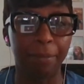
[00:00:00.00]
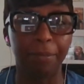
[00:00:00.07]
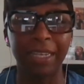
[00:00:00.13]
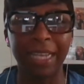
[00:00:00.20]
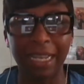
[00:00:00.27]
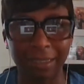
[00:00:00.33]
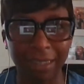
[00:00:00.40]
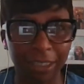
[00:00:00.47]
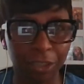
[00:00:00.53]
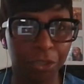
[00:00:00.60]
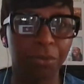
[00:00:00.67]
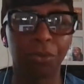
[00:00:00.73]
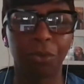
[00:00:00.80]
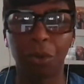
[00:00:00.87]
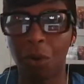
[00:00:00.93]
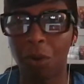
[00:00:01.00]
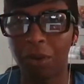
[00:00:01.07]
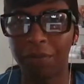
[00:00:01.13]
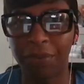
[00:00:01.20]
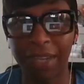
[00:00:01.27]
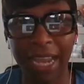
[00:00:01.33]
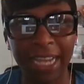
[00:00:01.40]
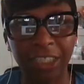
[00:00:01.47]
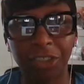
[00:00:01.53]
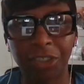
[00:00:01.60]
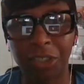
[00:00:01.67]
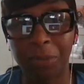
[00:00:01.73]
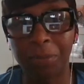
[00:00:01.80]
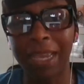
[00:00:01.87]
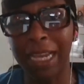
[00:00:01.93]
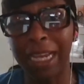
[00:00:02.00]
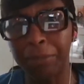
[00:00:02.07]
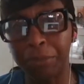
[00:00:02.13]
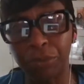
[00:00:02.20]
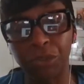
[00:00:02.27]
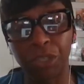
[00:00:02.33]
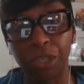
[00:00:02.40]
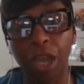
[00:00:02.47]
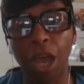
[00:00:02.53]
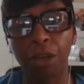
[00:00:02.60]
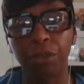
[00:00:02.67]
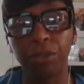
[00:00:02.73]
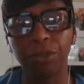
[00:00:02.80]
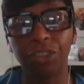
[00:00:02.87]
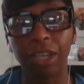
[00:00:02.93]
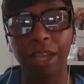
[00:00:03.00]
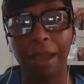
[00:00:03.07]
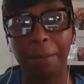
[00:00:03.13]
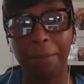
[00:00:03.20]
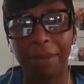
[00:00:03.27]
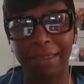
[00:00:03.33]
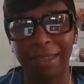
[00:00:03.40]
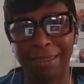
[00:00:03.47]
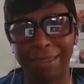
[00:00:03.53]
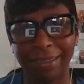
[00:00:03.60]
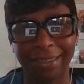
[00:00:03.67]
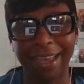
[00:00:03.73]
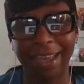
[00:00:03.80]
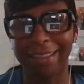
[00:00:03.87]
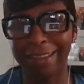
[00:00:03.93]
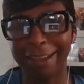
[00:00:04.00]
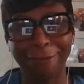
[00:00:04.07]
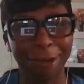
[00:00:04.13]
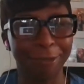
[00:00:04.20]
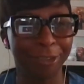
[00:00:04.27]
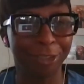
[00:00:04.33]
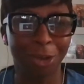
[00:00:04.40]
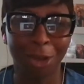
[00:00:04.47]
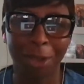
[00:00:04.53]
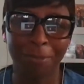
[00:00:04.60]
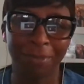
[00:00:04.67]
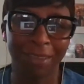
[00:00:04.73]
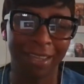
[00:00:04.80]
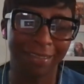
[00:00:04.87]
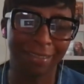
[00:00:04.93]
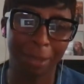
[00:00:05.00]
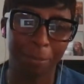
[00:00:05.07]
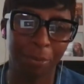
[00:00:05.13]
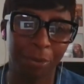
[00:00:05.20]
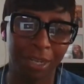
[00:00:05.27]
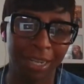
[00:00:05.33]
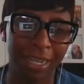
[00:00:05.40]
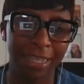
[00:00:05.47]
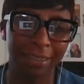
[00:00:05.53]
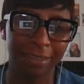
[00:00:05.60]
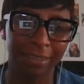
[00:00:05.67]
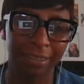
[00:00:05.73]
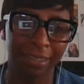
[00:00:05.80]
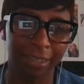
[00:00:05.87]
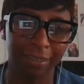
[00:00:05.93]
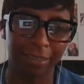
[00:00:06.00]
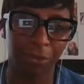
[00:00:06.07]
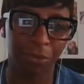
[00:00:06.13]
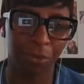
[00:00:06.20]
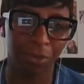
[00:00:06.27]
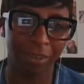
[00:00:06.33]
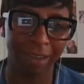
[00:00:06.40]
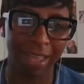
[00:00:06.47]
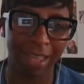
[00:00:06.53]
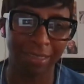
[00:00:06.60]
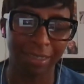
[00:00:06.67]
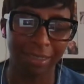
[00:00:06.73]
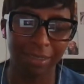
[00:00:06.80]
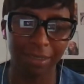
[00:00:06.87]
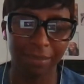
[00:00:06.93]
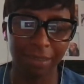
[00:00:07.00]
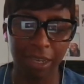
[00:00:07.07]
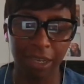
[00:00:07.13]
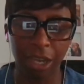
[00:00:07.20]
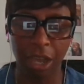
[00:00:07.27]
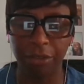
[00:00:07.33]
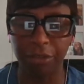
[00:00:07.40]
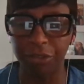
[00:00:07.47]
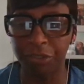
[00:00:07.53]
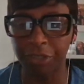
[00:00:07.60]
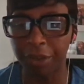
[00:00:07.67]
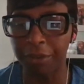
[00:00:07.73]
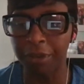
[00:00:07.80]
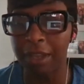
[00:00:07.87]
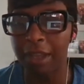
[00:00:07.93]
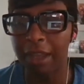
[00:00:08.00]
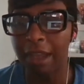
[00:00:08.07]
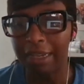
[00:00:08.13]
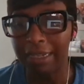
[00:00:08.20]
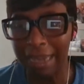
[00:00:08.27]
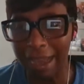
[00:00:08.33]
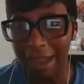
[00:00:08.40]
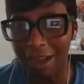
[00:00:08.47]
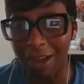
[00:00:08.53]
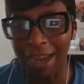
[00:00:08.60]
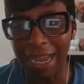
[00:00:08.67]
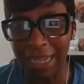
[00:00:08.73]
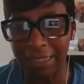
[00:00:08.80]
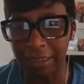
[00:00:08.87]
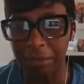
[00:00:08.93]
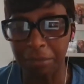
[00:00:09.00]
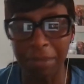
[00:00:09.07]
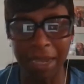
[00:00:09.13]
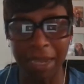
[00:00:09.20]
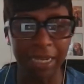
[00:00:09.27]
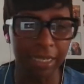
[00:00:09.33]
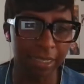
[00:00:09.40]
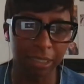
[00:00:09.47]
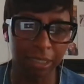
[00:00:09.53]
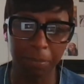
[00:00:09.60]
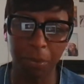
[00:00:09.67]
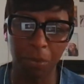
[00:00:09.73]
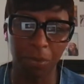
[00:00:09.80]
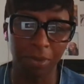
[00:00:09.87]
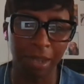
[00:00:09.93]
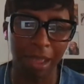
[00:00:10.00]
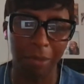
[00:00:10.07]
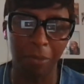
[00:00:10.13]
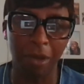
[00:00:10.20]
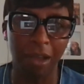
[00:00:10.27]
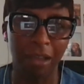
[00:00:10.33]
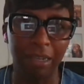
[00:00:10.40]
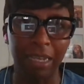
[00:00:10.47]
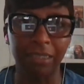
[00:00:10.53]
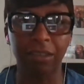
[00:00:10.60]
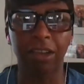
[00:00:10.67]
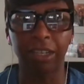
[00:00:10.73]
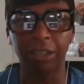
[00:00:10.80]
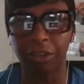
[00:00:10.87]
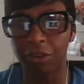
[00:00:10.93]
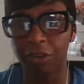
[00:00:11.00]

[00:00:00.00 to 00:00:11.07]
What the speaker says: Yes, they do all the qualifications to be able to coach, but this is their own time they're putting into all their athletes that they coach. So yeah, I had an amazing support network as I